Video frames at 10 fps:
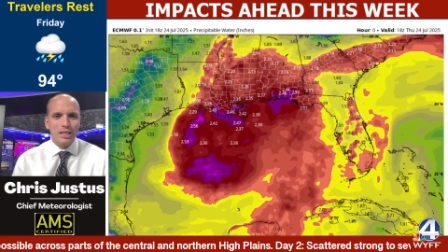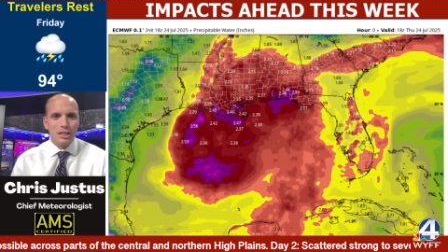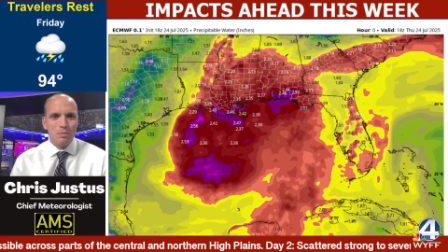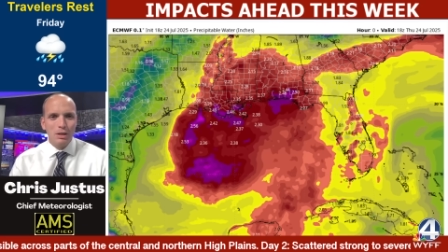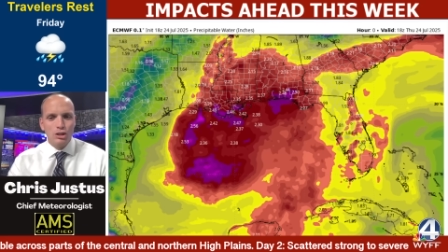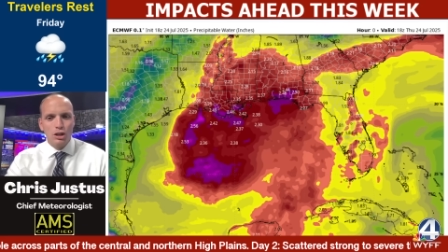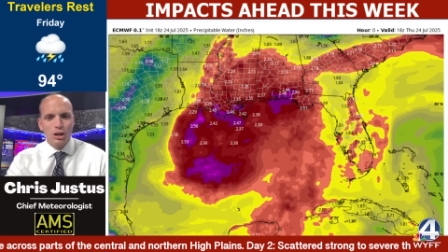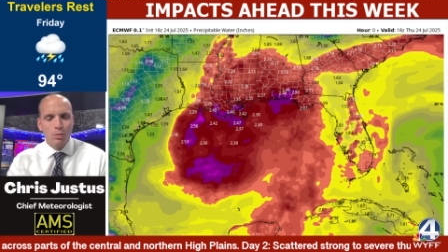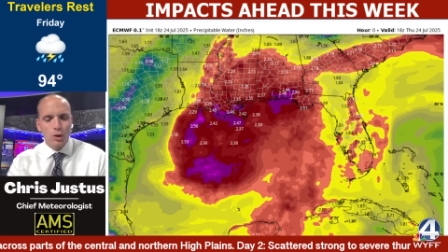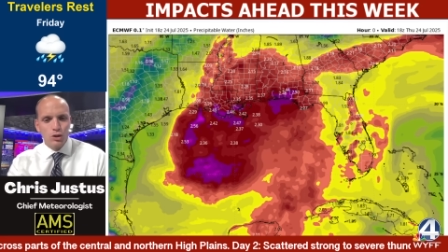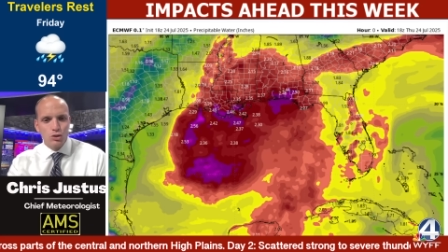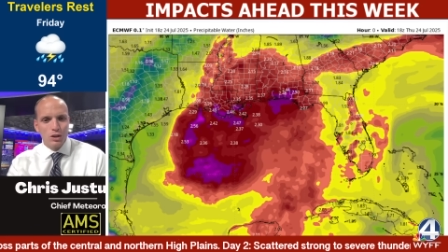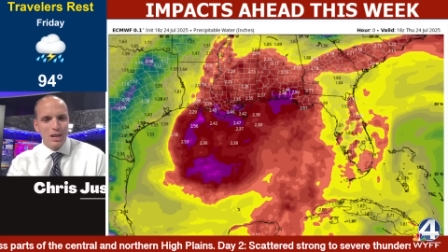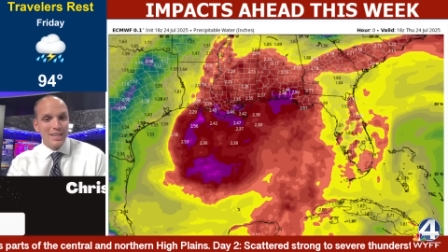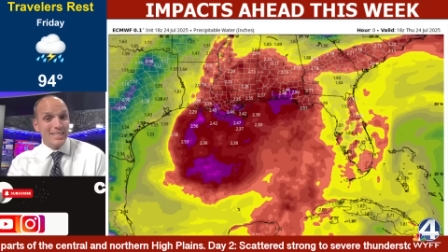This is a big slug of moisture
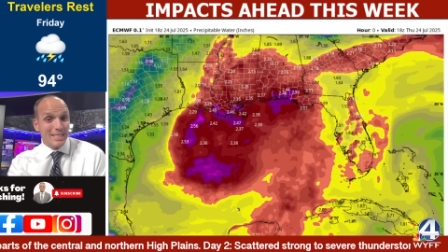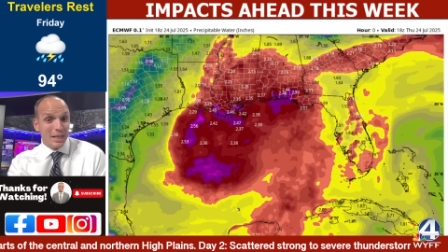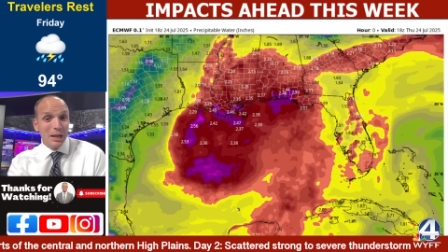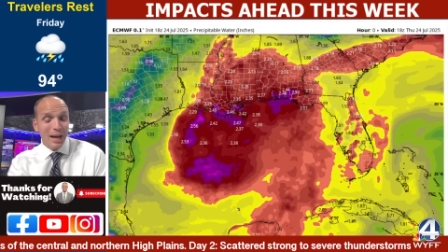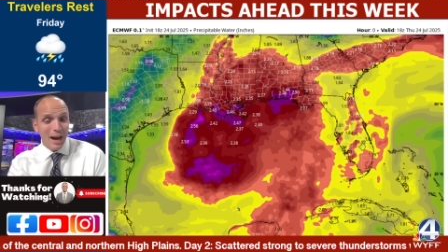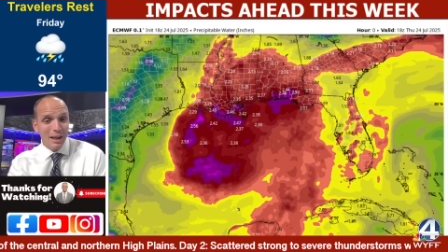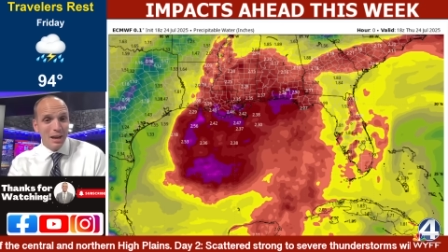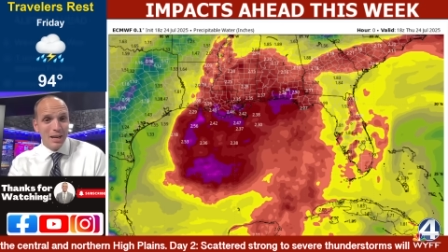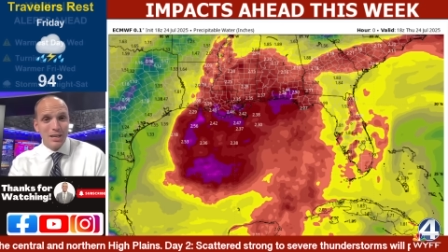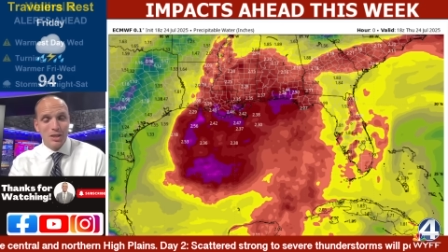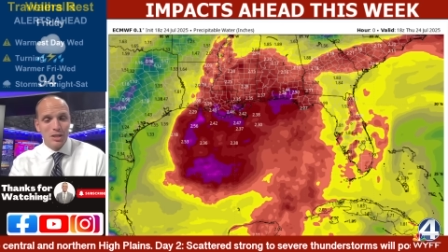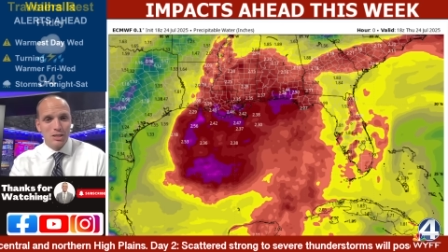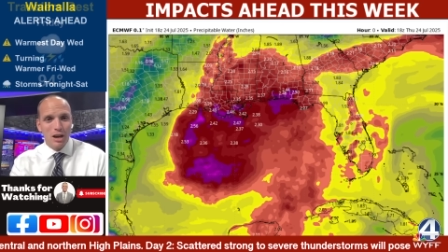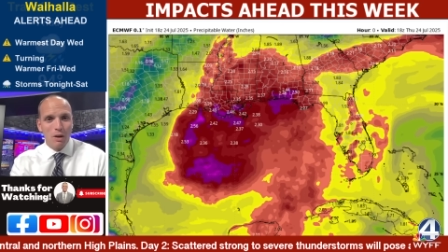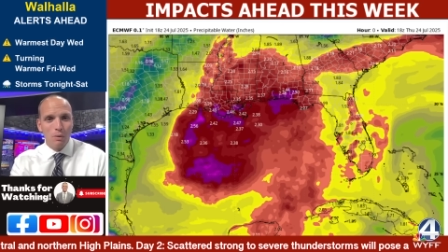that has still highlighted at
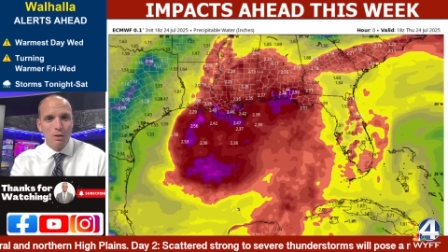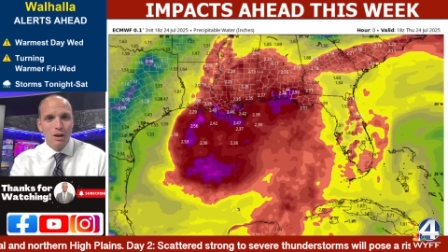this hour